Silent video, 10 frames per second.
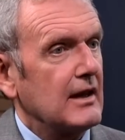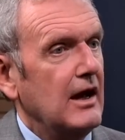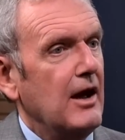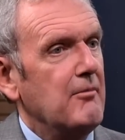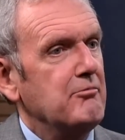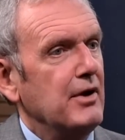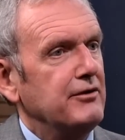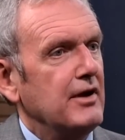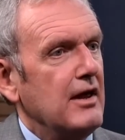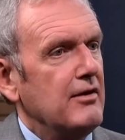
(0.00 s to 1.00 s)

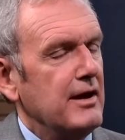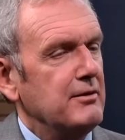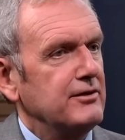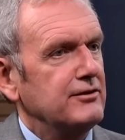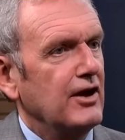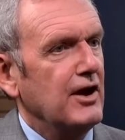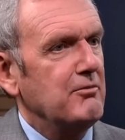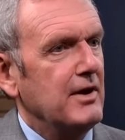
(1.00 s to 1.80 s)
But there was a time